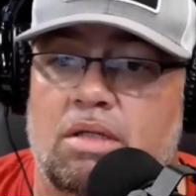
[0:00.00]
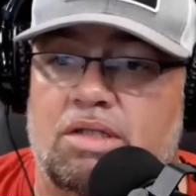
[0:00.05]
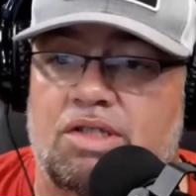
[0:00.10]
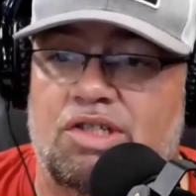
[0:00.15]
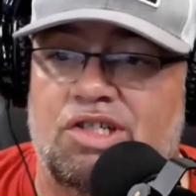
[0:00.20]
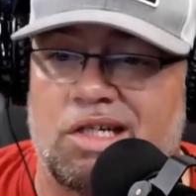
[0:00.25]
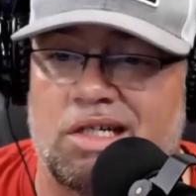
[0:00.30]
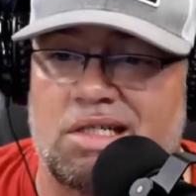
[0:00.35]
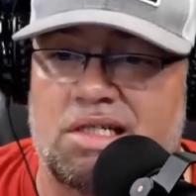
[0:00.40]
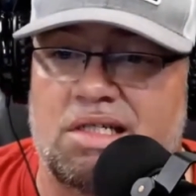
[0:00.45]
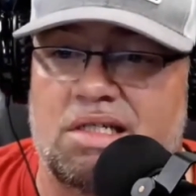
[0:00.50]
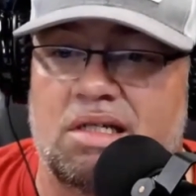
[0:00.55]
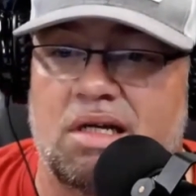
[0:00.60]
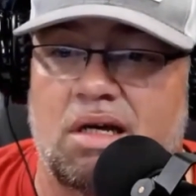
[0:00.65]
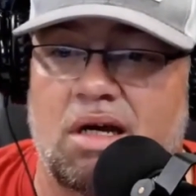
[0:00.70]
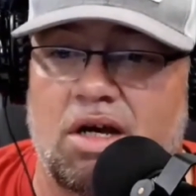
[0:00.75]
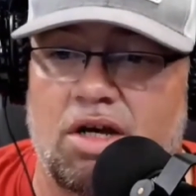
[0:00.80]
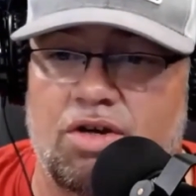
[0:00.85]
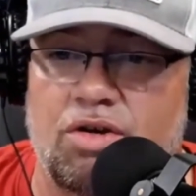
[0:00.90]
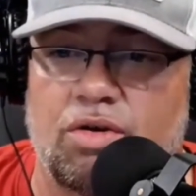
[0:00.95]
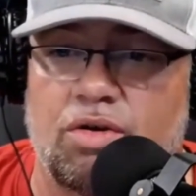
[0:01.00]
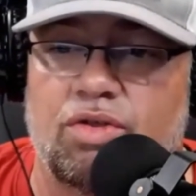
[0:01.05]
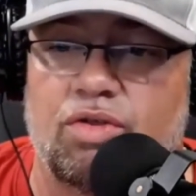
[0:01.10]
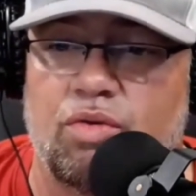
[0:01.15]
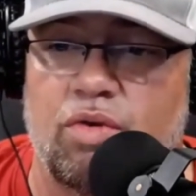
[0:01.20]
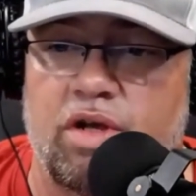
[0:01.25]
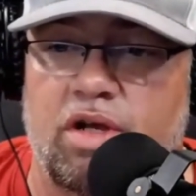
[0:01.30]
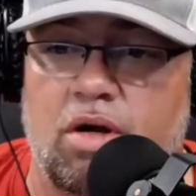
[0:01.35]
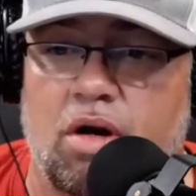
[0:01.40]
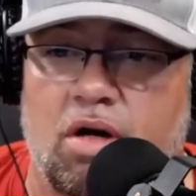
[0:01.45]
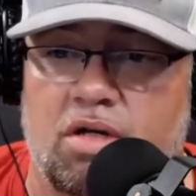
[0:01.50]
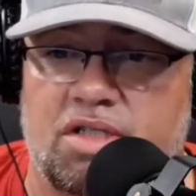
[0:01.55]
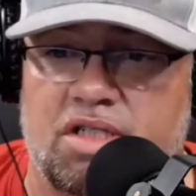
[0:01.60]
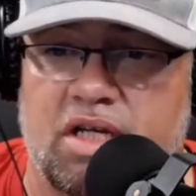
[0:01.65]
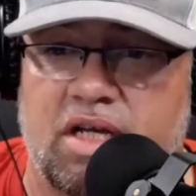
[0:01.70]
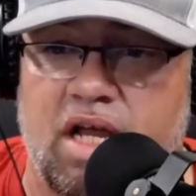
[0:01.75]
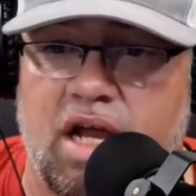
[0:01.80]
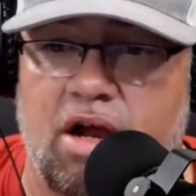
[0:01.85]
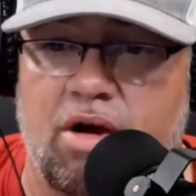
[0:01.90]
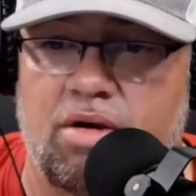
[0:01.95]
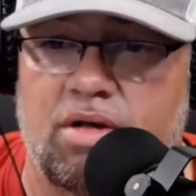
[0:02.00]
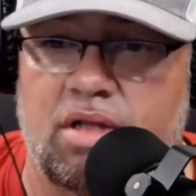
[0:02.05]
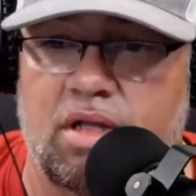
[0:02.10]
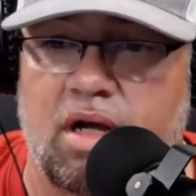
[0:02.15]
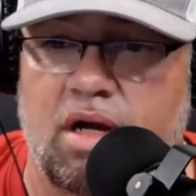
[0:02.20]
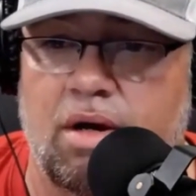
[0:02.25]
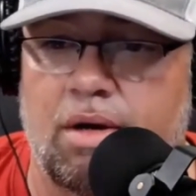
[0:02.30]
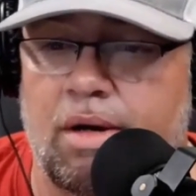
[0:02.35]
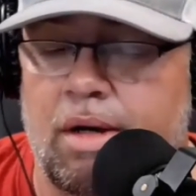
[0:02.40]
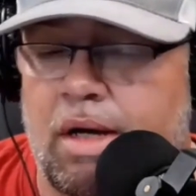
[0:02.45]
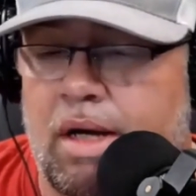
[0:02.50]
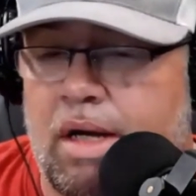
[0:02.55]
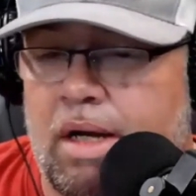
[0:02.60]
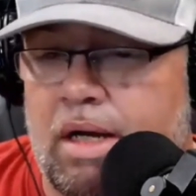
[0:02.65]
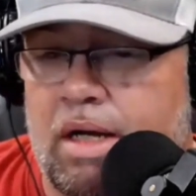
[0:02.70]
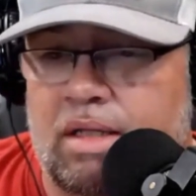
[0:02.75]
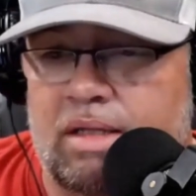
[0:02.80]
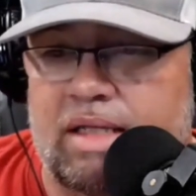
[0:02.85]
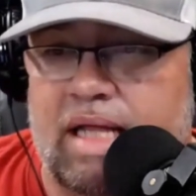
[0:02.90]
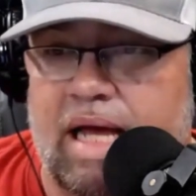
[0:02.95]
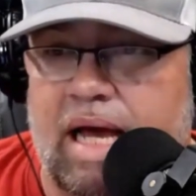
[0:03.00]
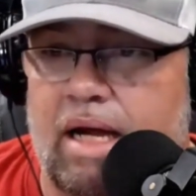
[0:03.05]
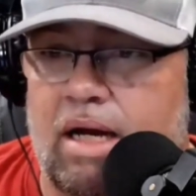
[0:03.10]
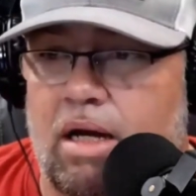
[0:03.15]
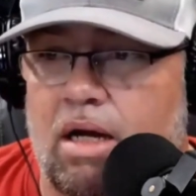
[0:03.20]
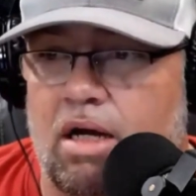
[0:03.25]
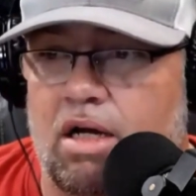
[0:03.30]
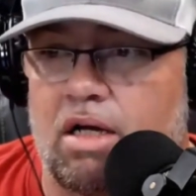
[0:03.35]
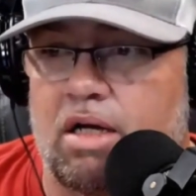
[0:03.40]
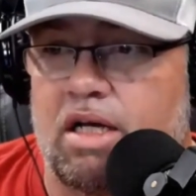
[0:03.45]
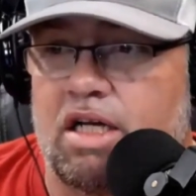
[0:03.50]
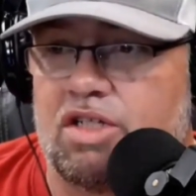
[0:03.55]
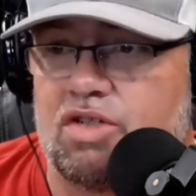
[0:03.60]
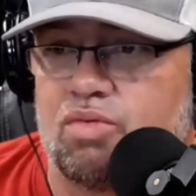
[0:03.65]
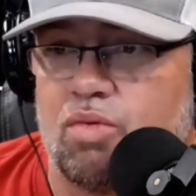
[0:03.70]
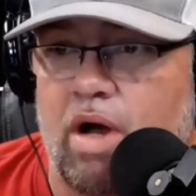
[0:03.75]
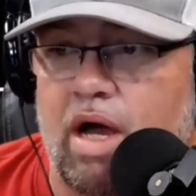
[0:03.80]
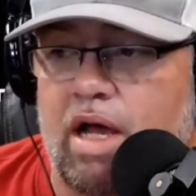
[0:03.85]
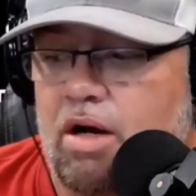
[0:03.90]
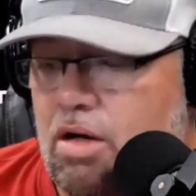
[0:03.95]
just under three yards a carry there. That uh, is right